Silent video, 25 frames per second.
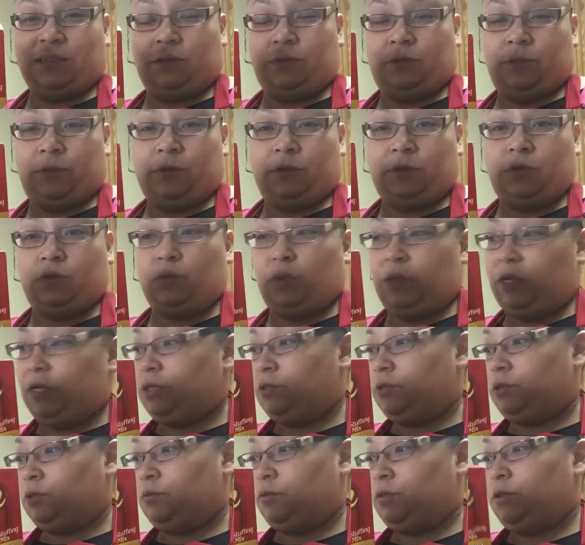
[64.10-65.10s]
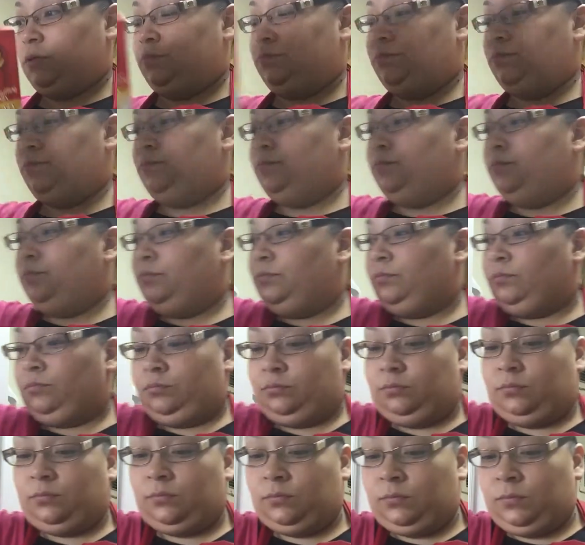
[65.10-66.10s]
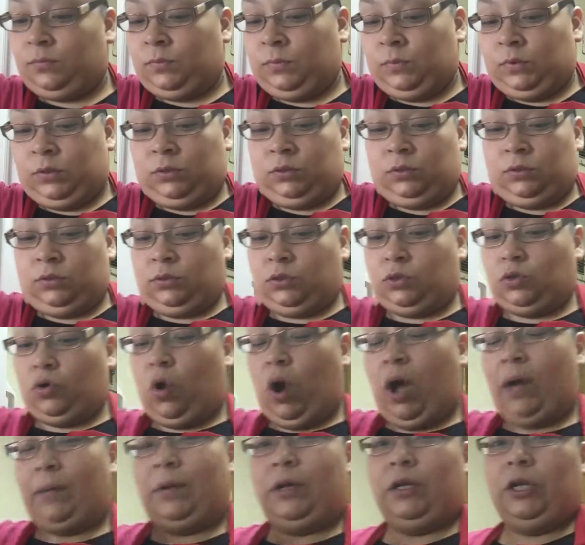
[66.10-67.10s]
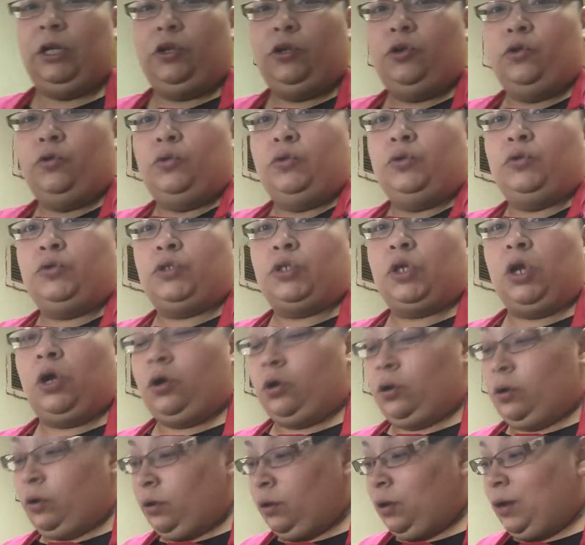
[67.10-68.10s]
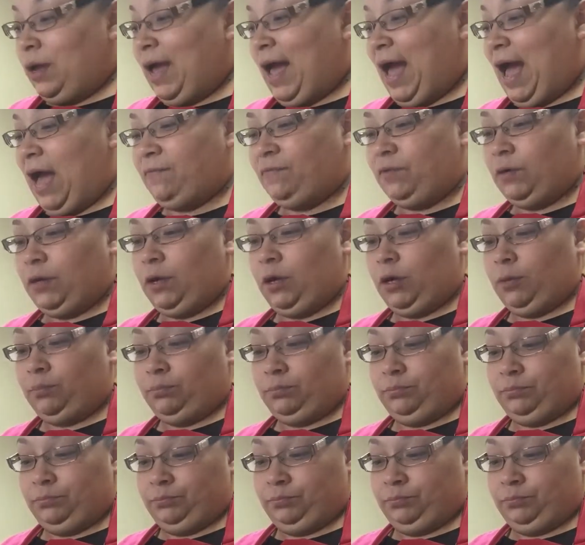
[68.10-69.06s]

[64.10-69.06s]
a little bit of sweetness to it. So I'm gonna use half a cup.